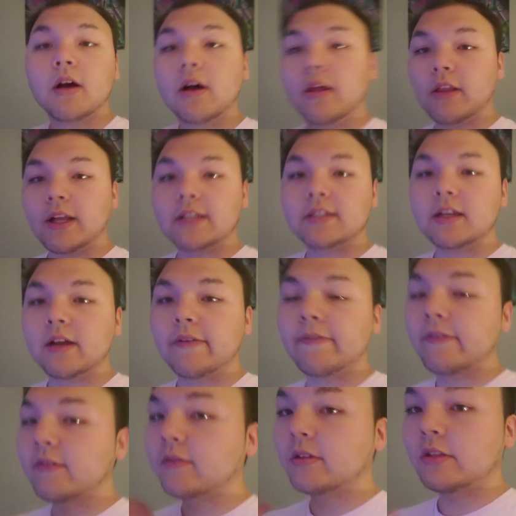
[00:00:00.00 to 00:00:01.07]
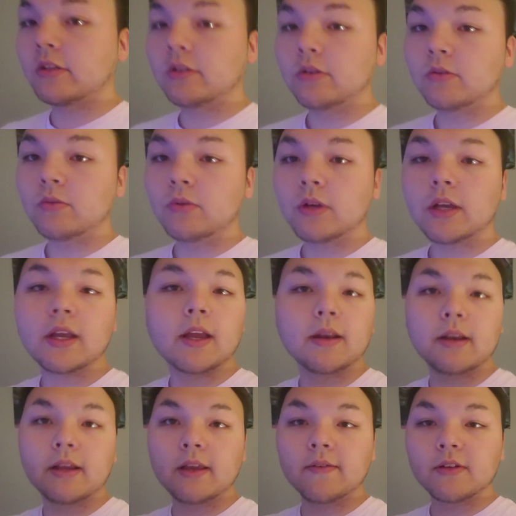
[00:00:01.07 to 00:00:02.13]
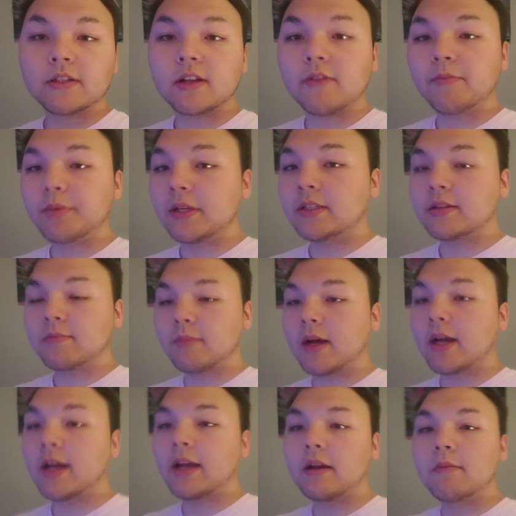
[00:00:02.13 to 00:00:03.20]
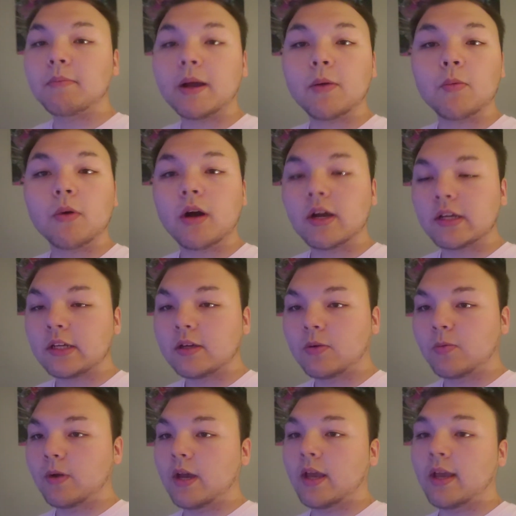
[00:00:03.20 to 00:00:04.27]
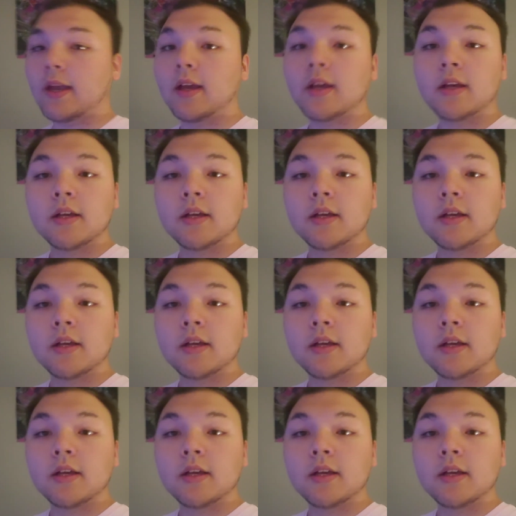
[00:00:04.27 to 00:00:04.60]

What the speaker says: all that stuff, you can give yourself peace of mind by walking away.